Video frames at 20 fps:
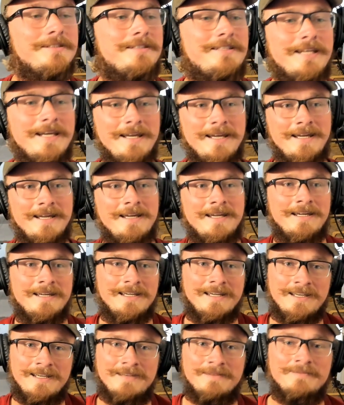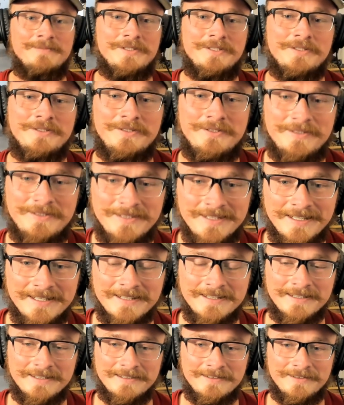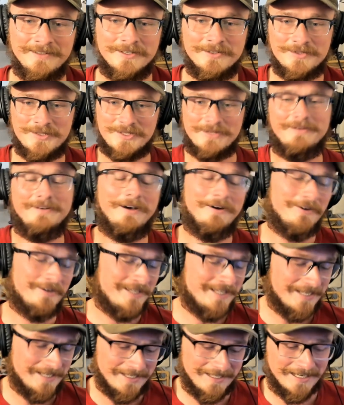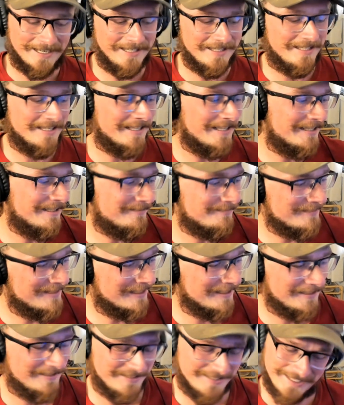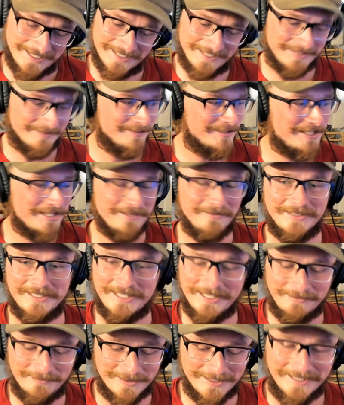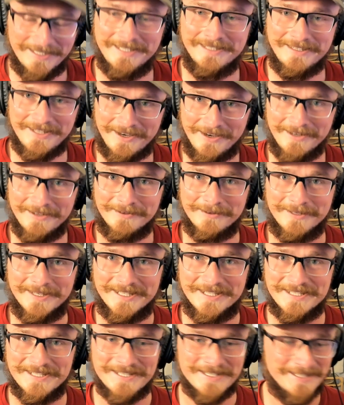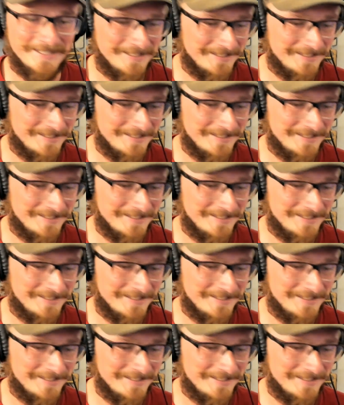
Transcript: Damn, dude. No, okay, I got it, man. Damn, it's even deeper than I thought it was.